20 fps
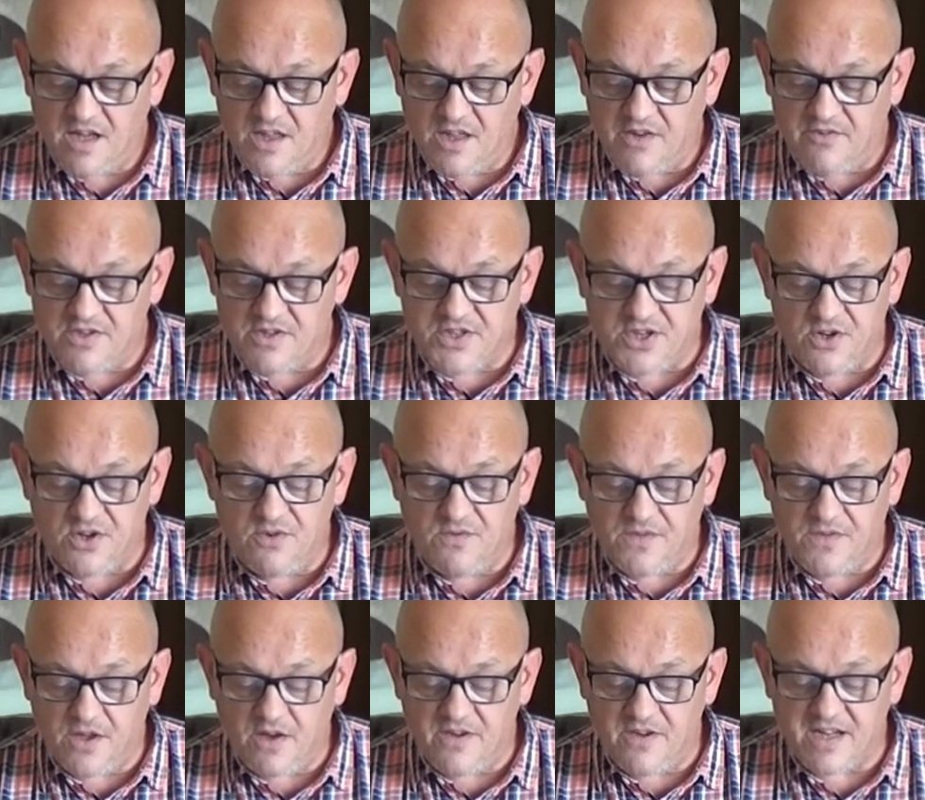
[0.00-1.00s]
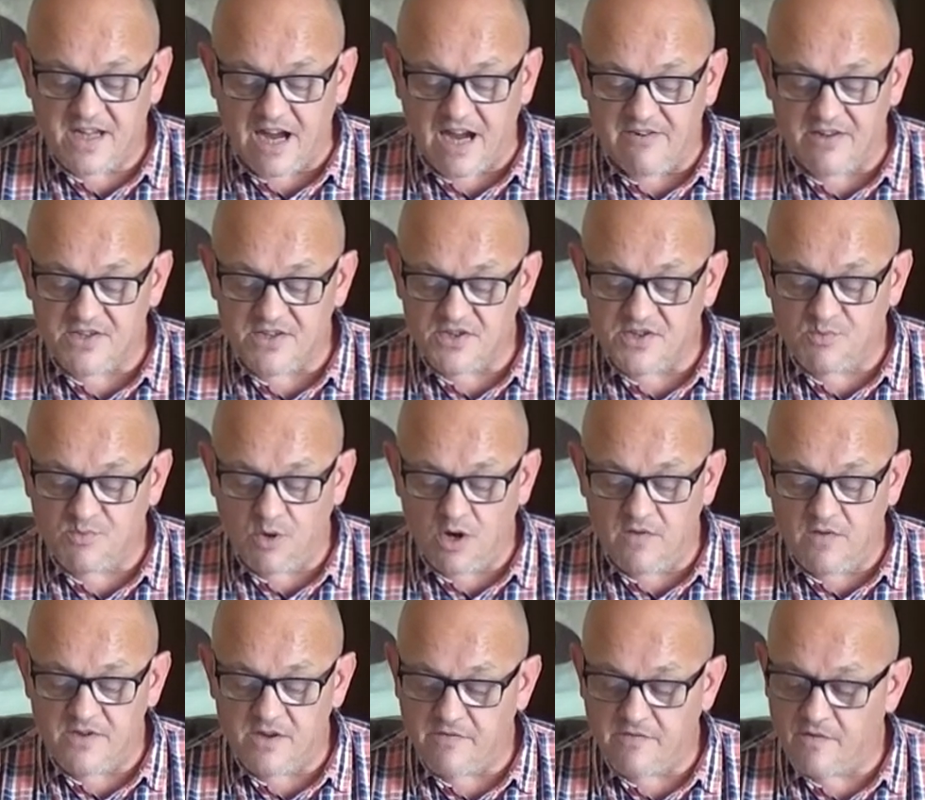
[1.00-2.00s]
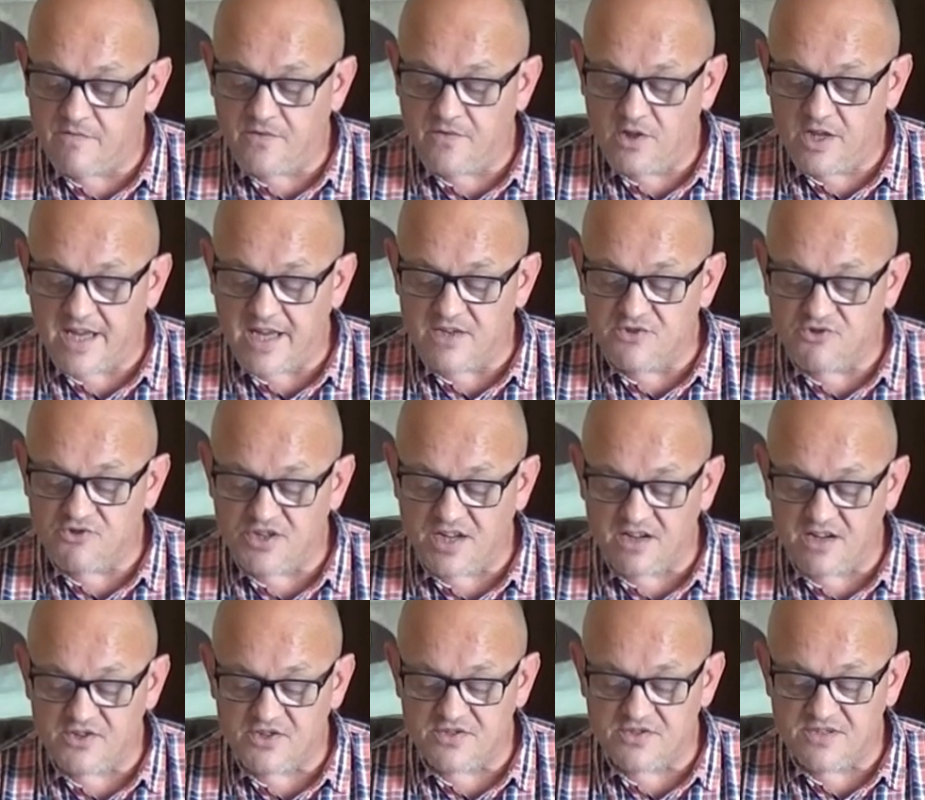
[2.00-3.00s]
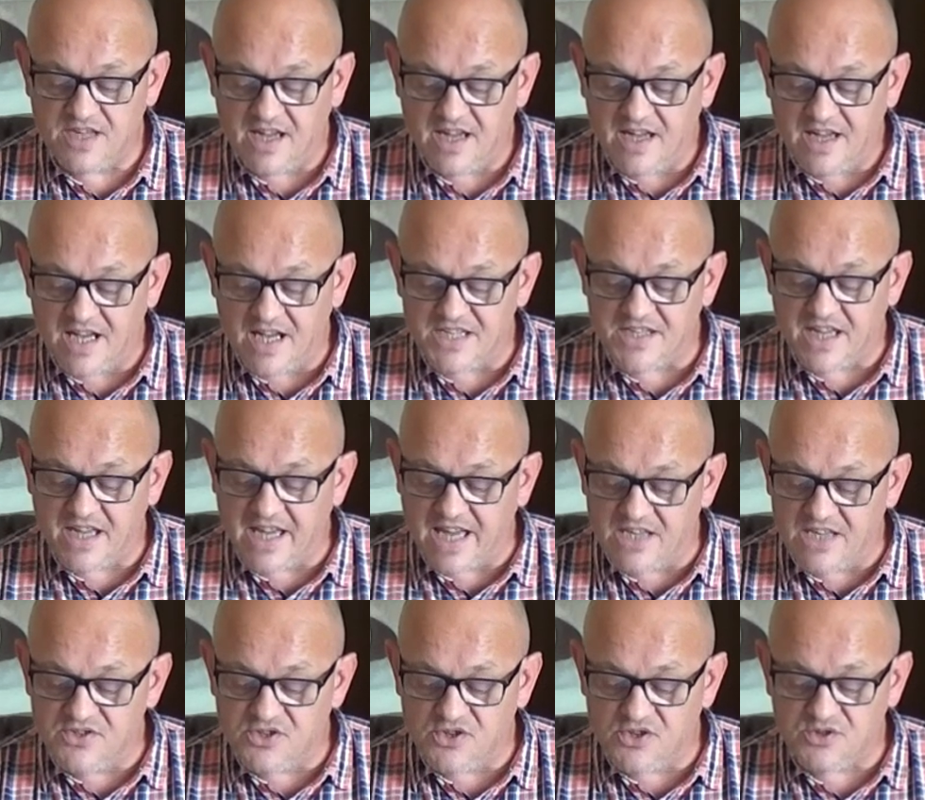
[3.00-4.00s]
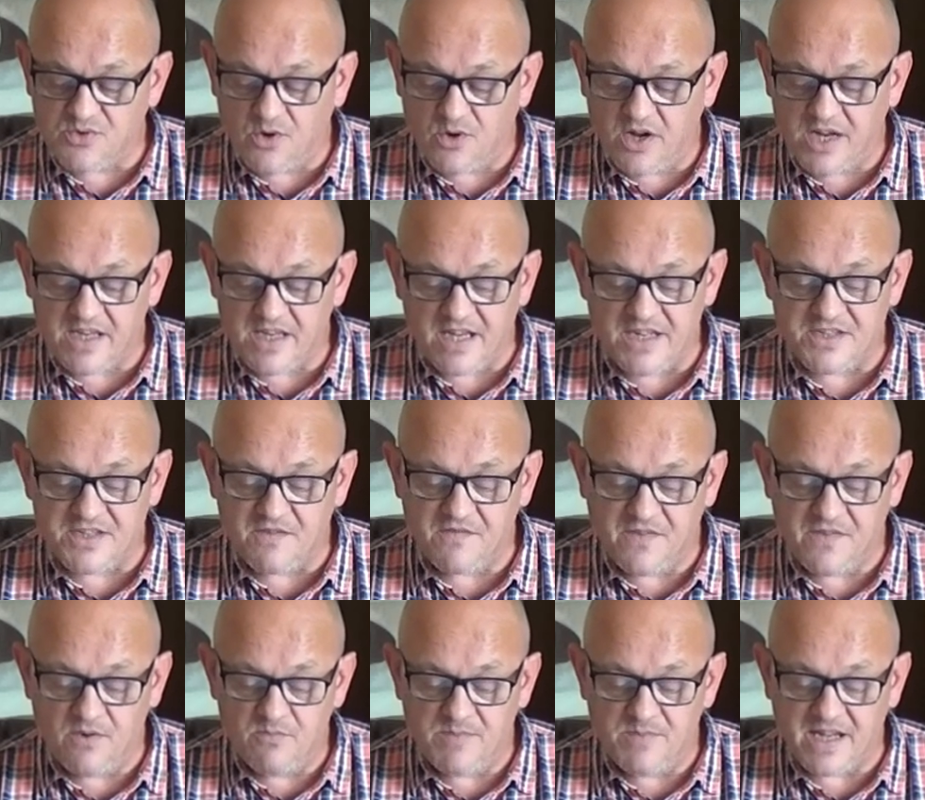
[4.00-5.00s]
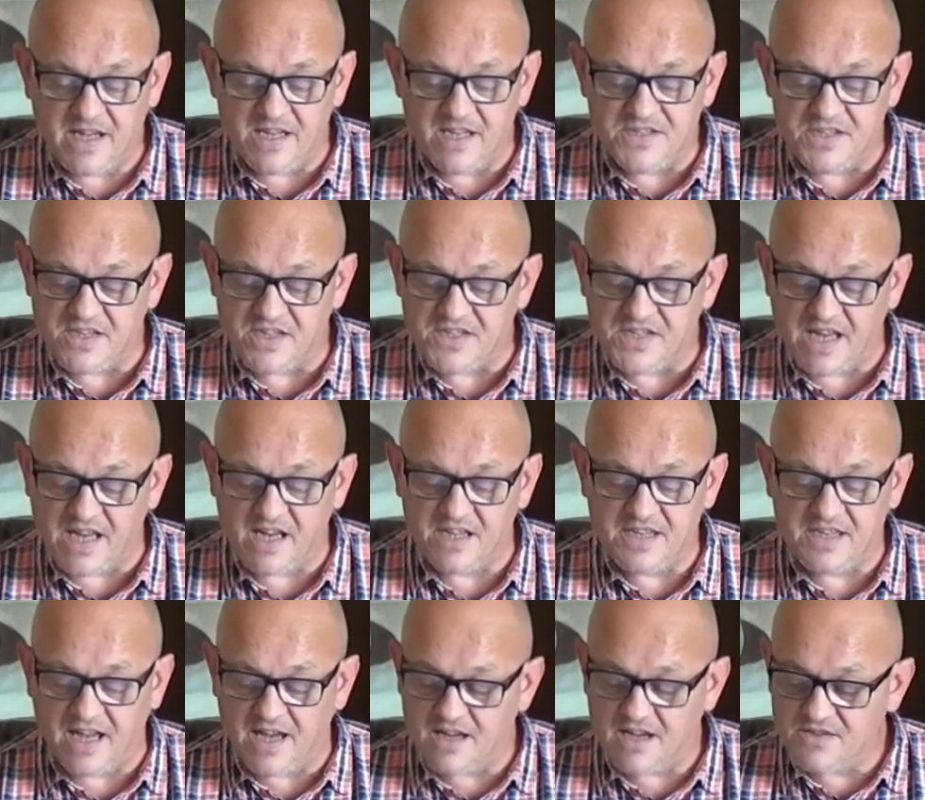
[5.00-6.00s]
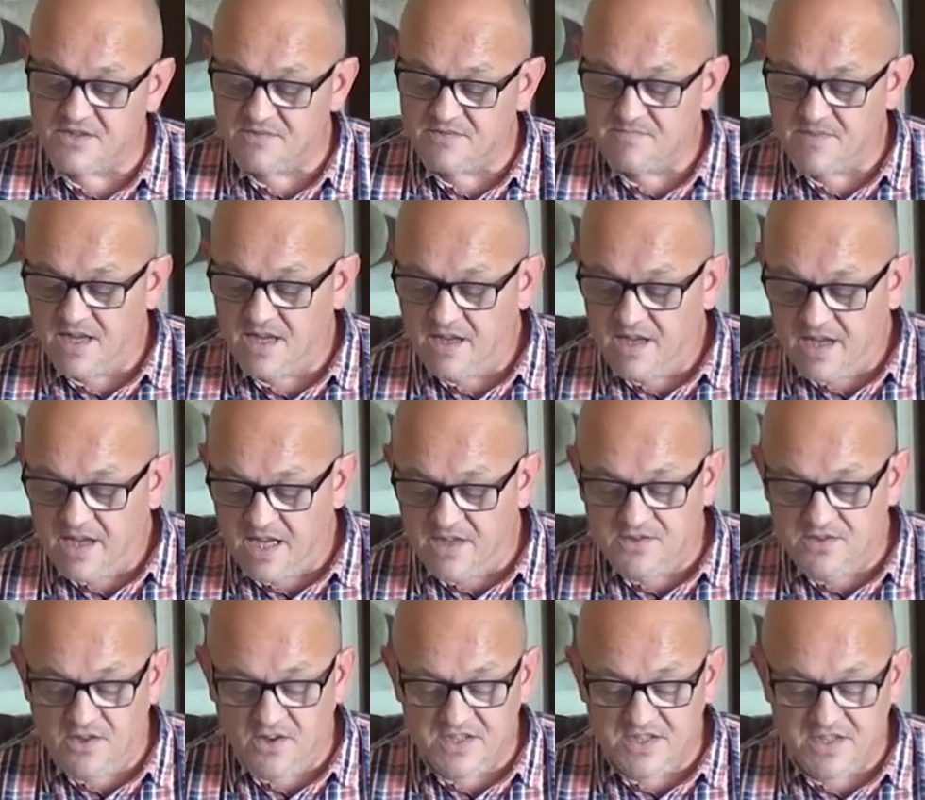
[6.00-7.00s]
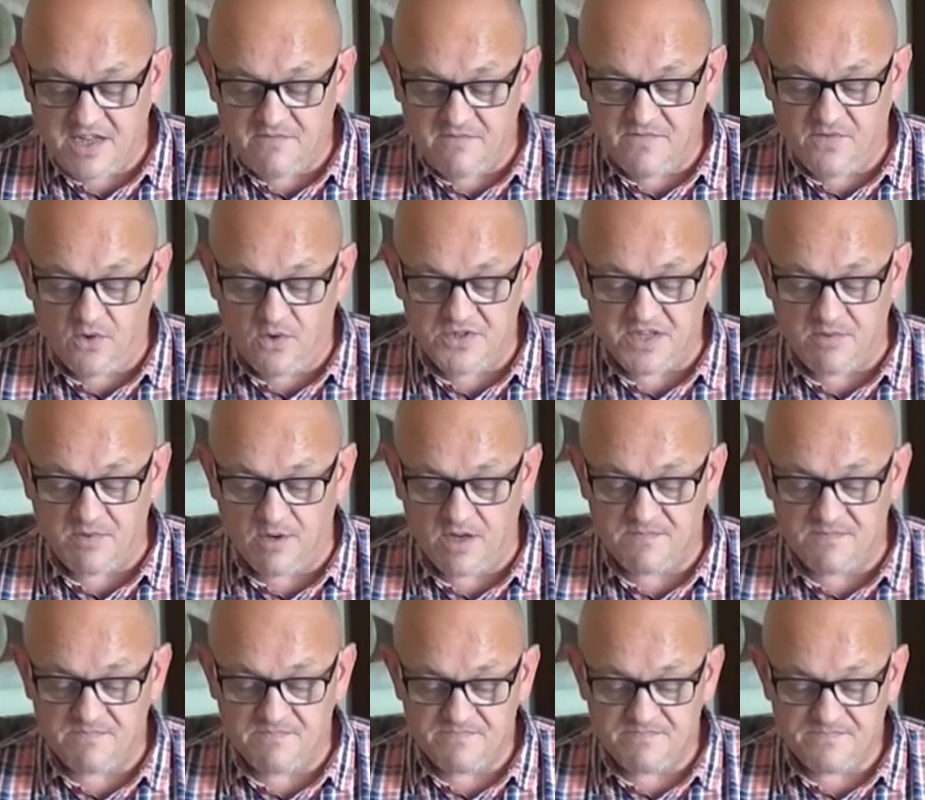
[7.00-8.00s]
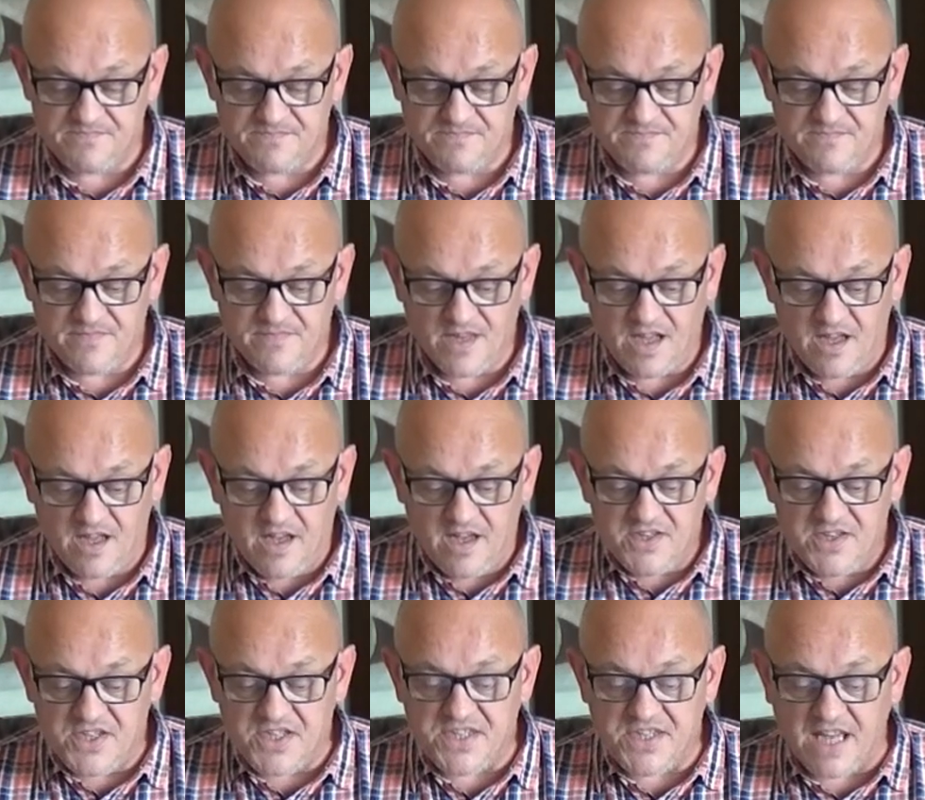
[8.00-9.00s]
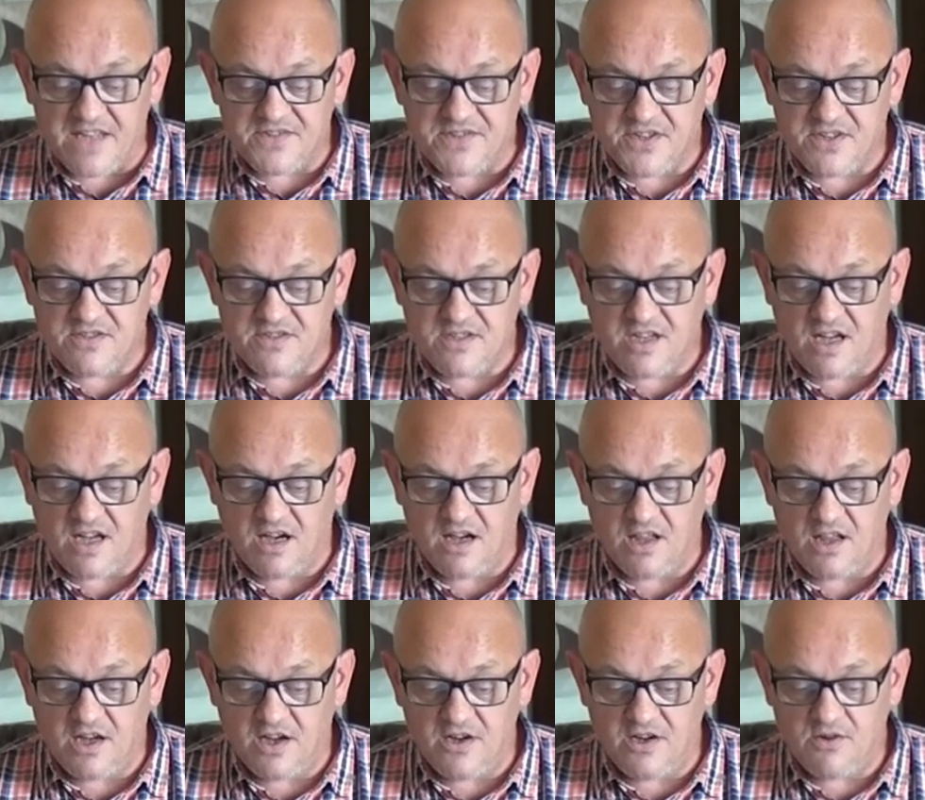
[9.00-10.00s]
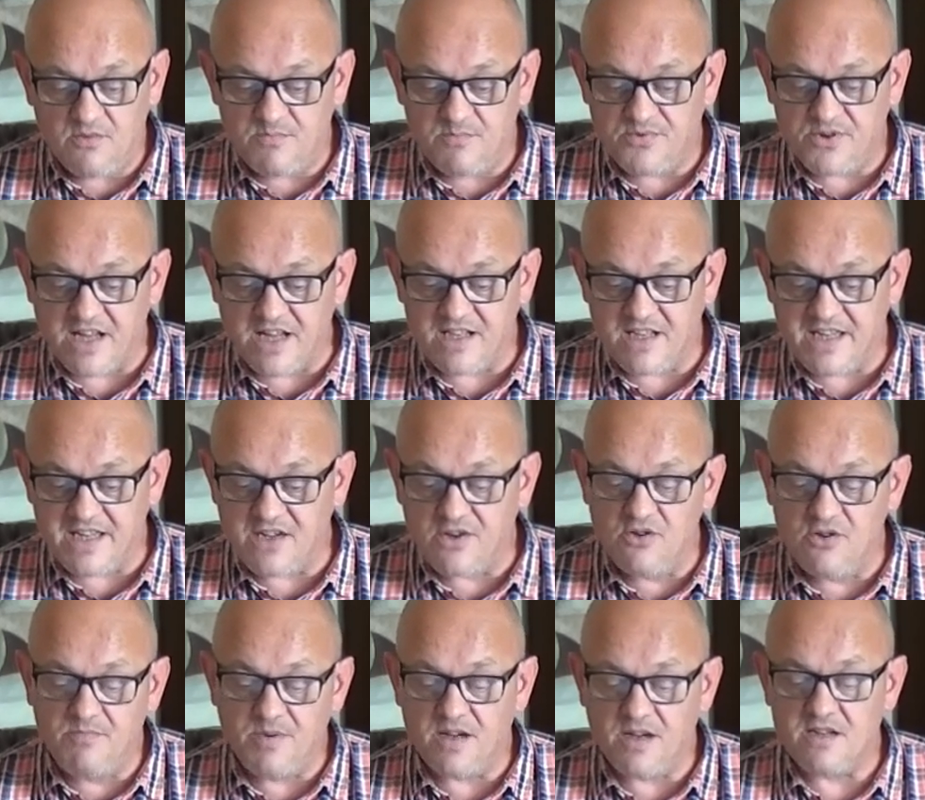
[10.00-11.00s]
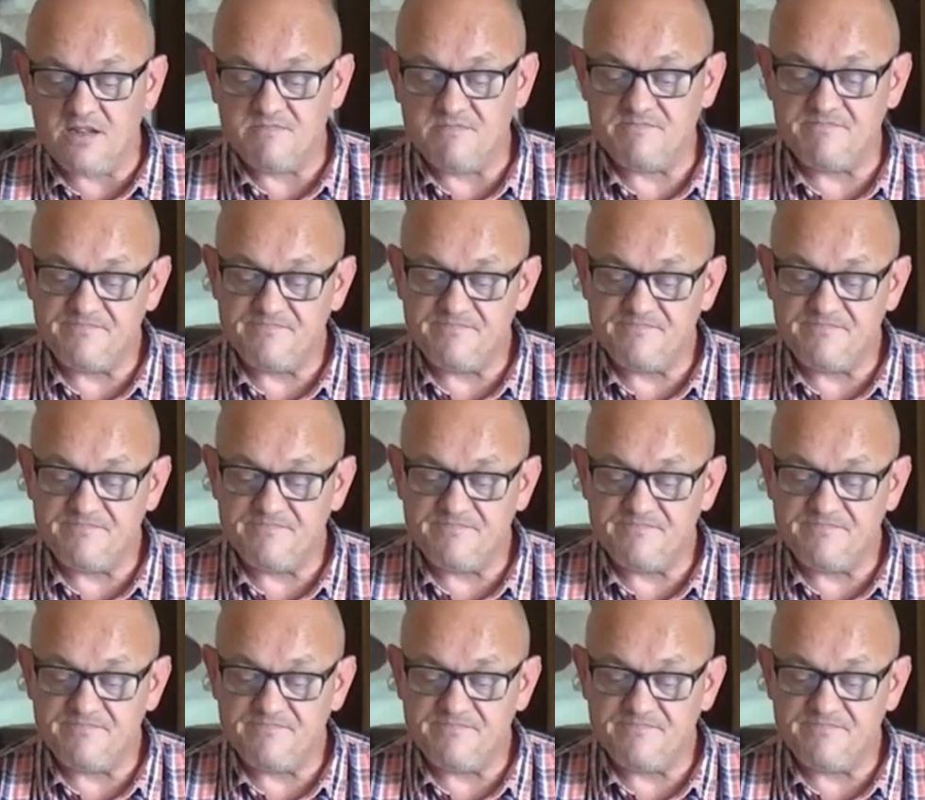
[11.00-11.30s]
There are two further characters worthy of a fuller introduction as they intertwine as the film begins its second act in nineteen forty-one. Stanton Carlisle, Bradley Cooper.